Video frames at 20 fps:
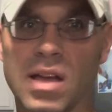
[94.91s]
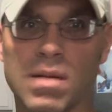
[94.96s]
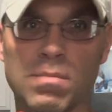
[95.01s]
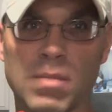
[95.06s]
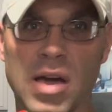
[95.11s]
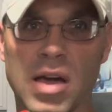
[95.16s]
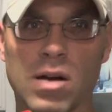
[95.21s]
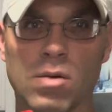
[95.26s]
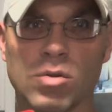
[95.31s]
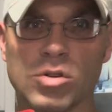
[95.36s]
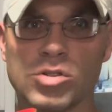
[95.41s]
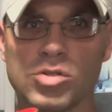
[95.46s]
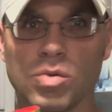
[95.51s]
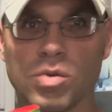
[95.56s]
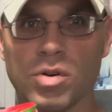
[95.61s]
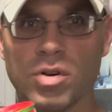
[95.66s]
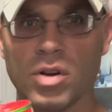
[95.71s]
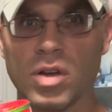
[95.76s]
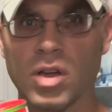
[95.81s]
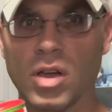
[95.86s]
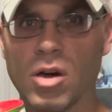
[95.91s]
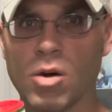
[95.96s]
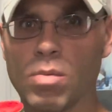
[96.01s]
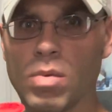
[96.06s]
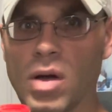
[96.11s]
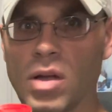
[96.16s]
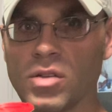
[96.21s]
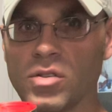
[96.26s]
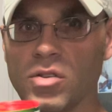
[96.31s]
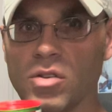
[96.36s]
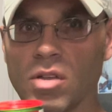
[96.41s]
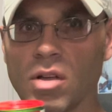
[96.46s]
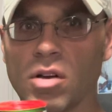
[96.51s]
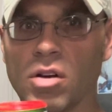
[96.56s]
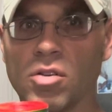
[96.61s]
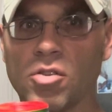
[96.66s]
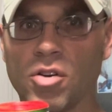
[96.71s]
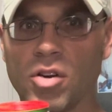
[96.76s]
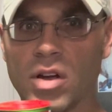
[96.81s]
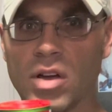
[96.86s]
Doesn't matter which order you go, but I'll do the
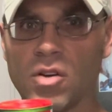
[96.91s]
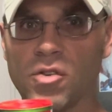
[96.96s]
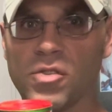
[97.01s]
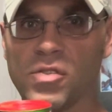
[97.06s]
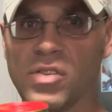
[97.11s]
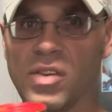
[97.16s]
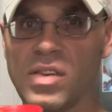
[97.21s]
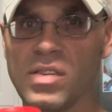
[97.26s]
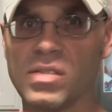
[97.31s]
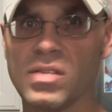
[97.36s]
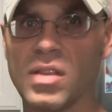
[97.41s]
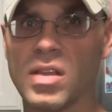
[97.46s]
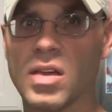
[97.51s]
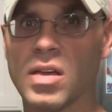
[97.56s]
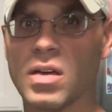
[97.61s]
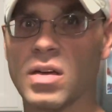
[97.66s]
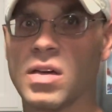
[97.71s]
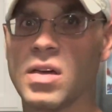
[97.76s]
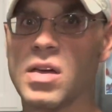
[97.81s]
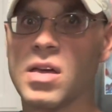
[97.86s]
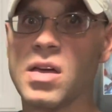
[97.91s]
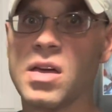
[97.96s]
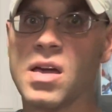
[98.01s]
creole seasoning,